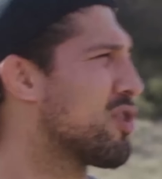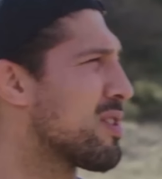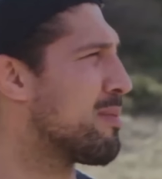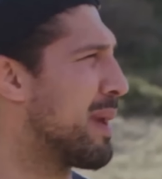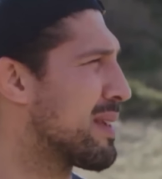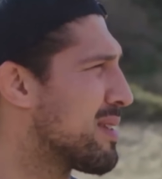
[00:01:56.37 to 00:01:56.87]
just
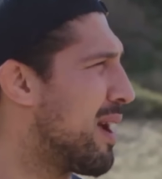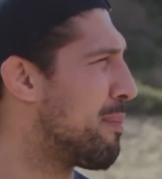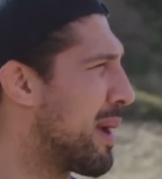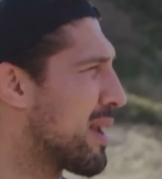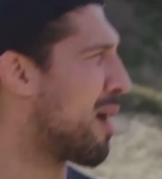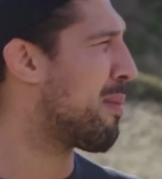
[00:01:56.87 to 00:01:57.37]
to mix it
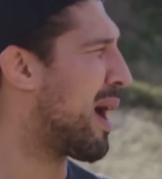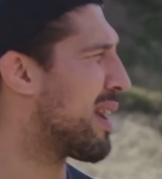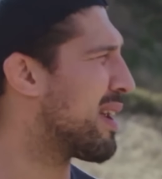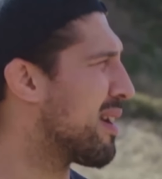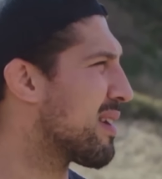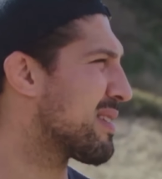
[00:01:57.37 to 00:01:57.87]
up, I come
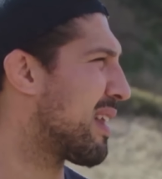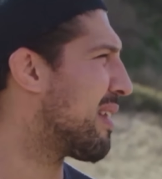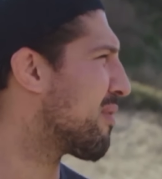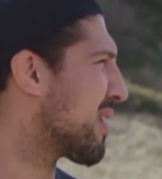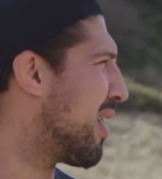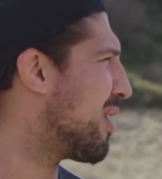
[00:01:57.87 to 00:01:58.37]
out here because I
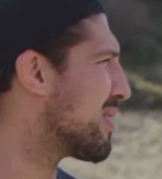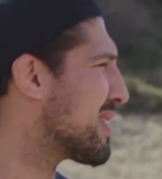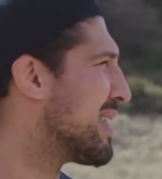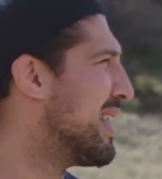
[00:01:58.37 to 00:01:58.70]
live close.